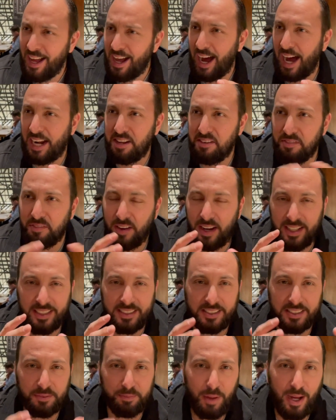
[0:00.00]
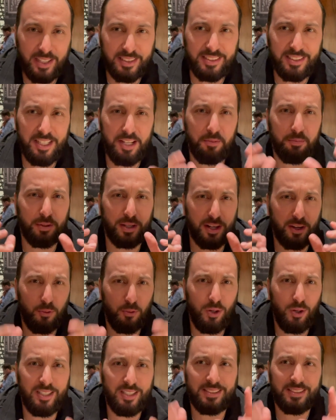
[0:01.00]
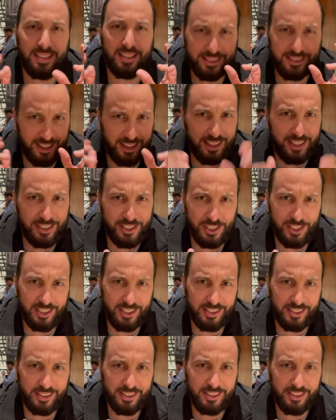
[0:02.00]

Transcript: I didn't find it spicy, but it was delicious.